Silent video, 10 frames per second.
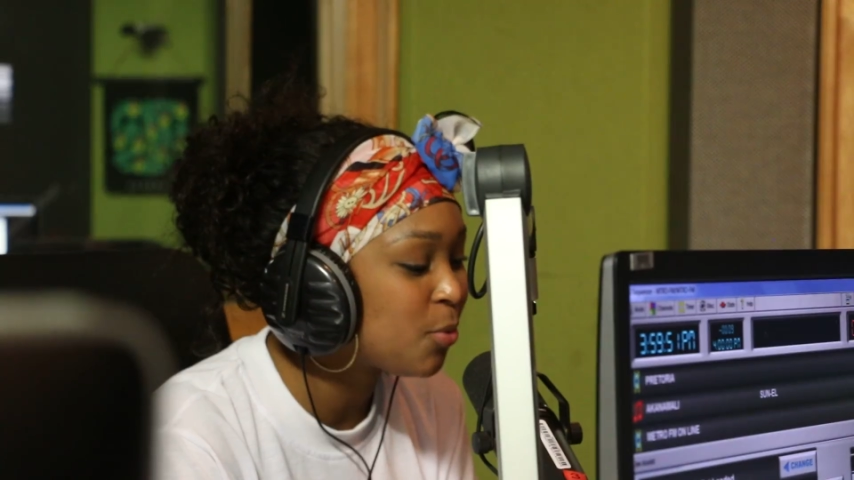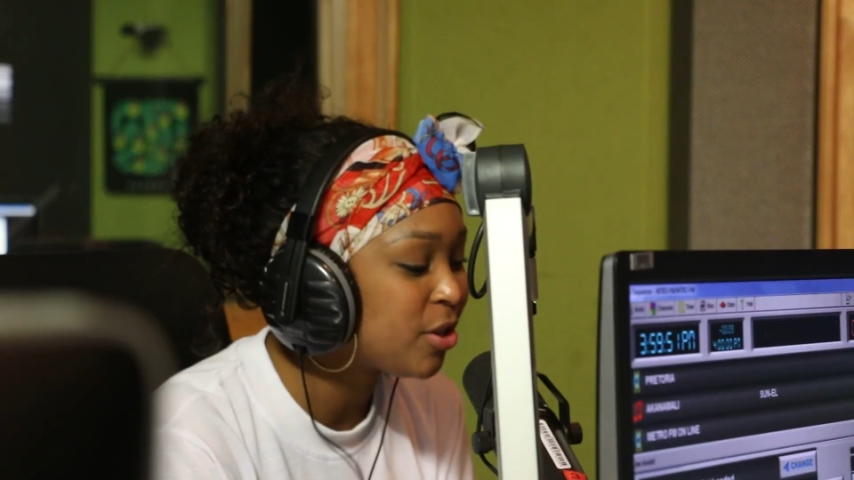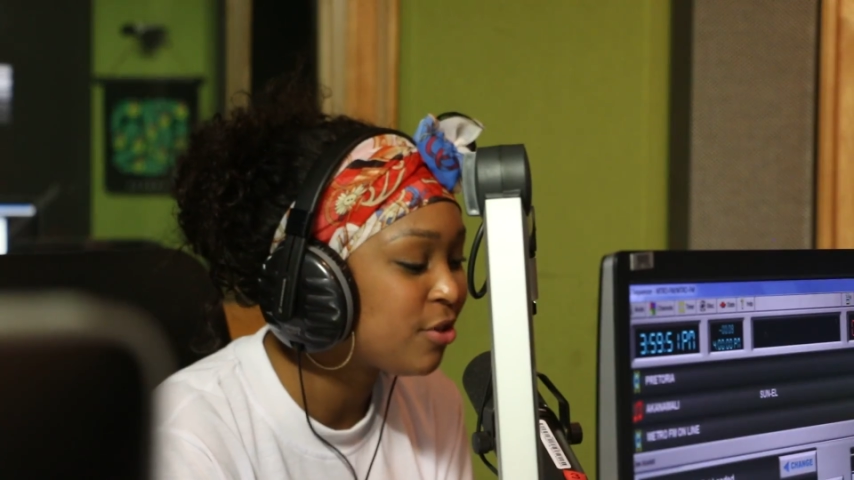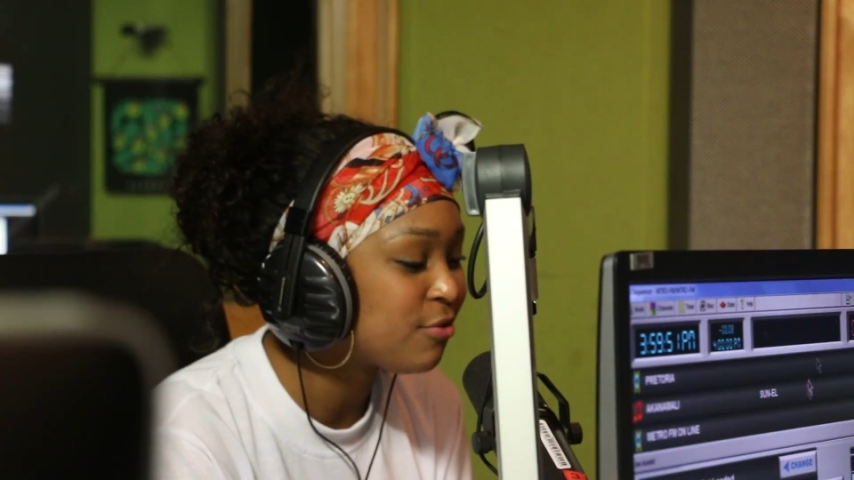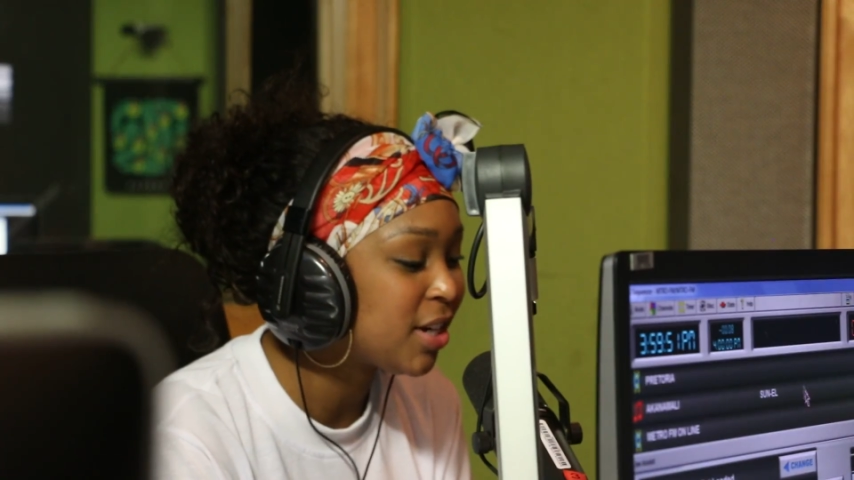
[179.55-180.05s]

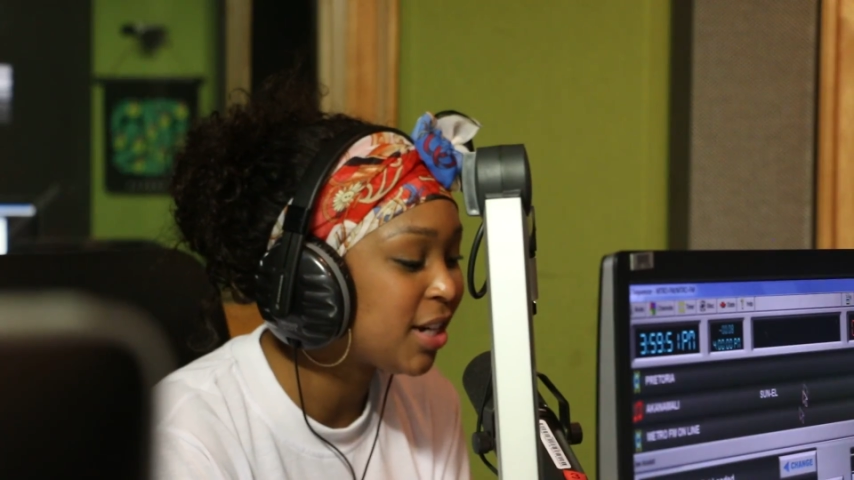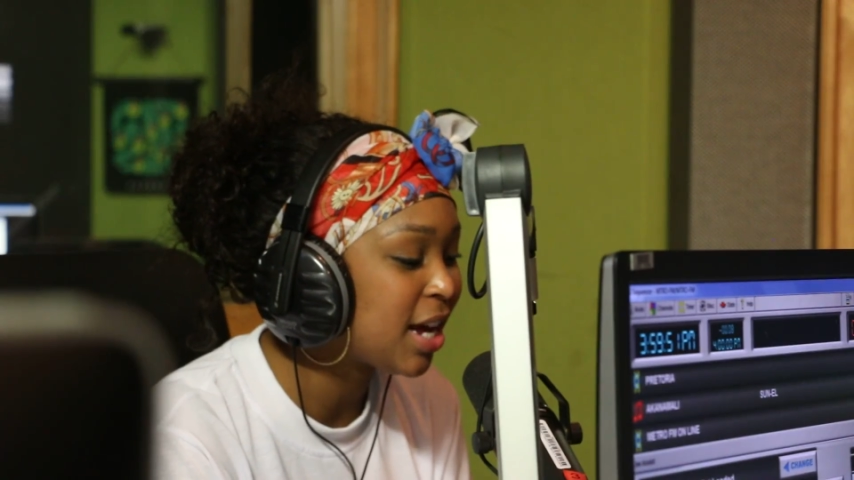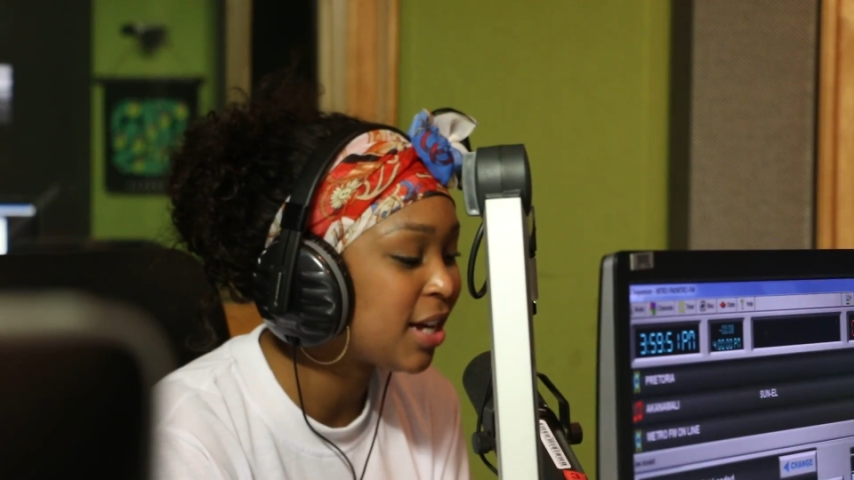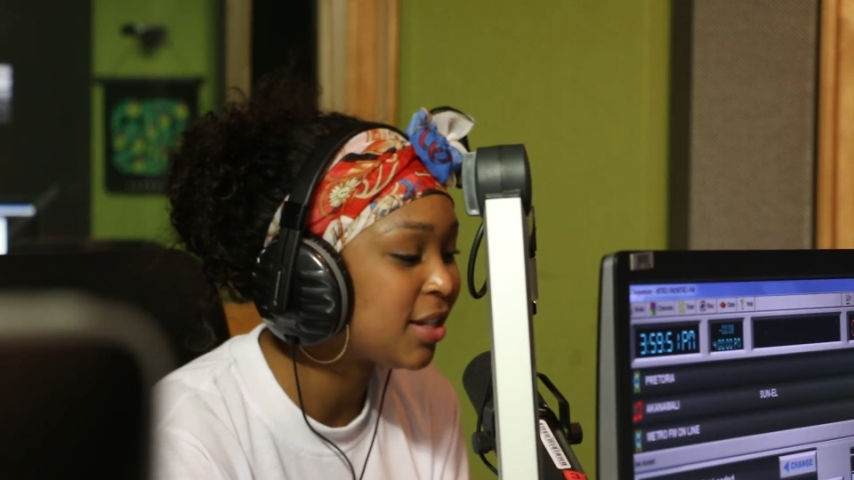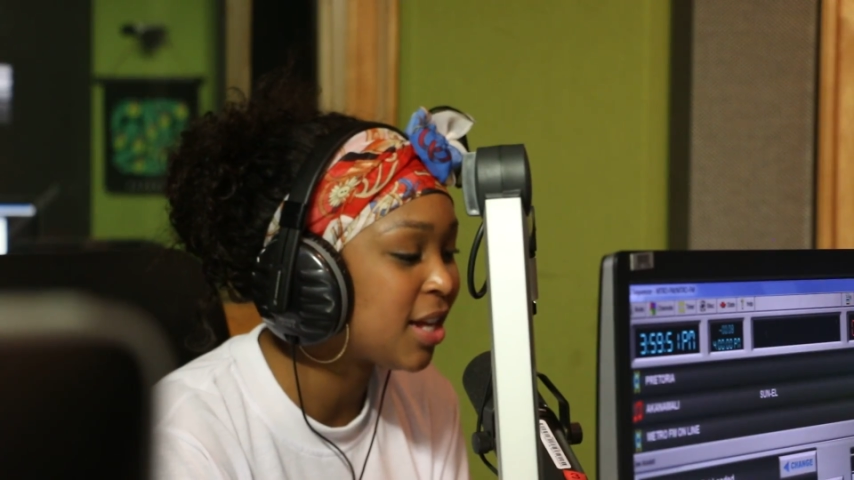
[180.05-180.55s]
when you
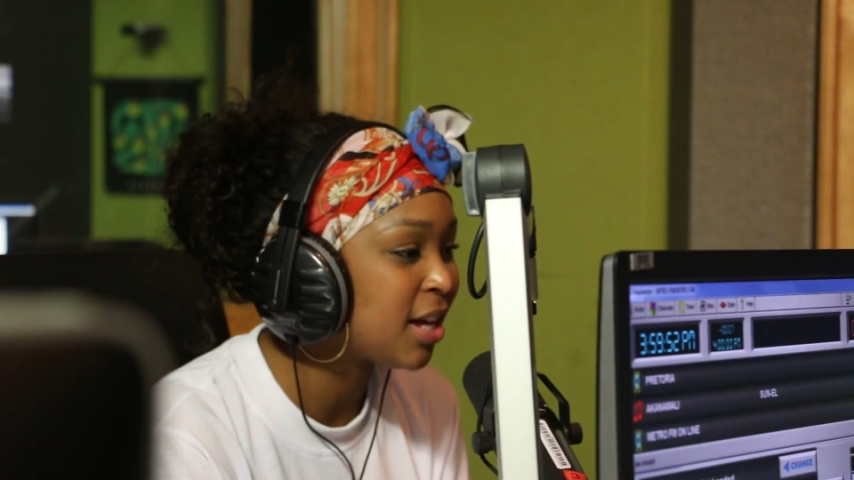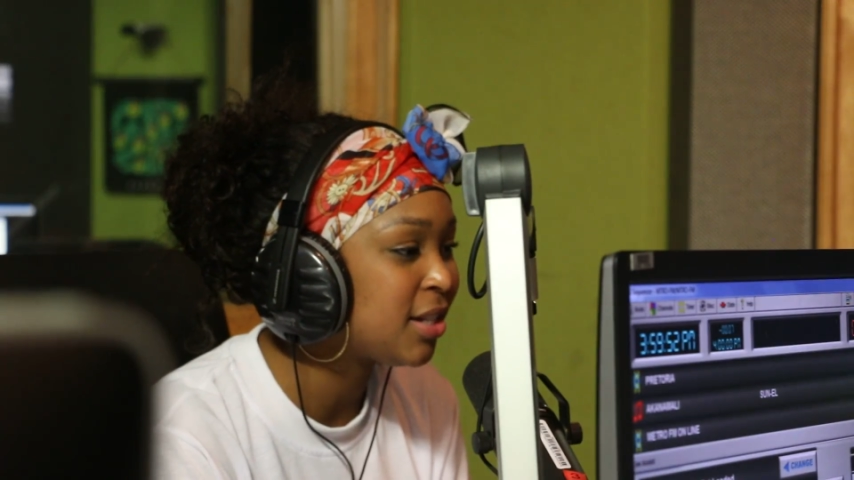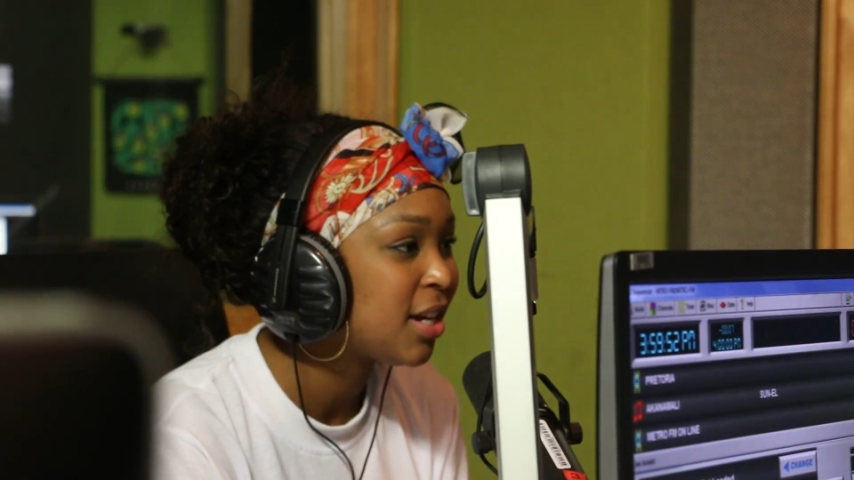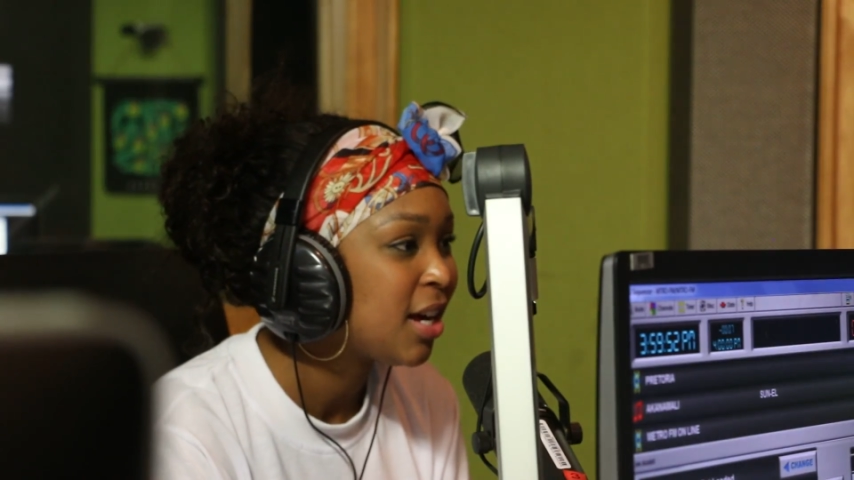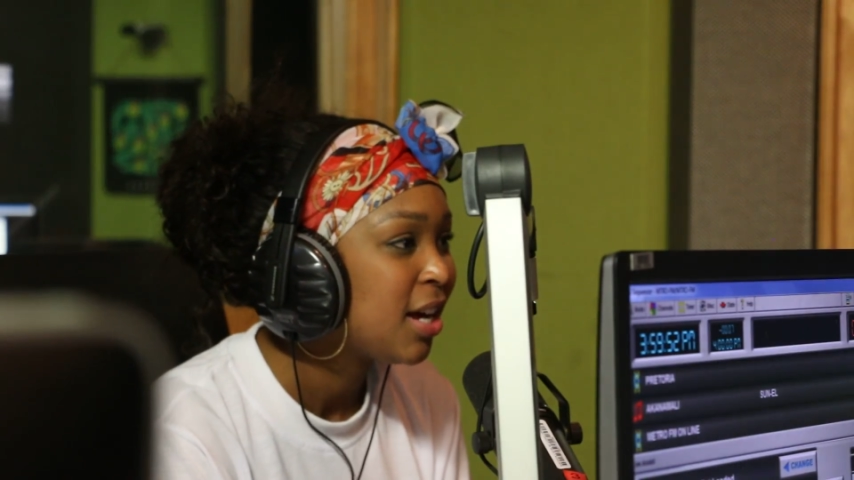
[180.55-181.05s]
realize that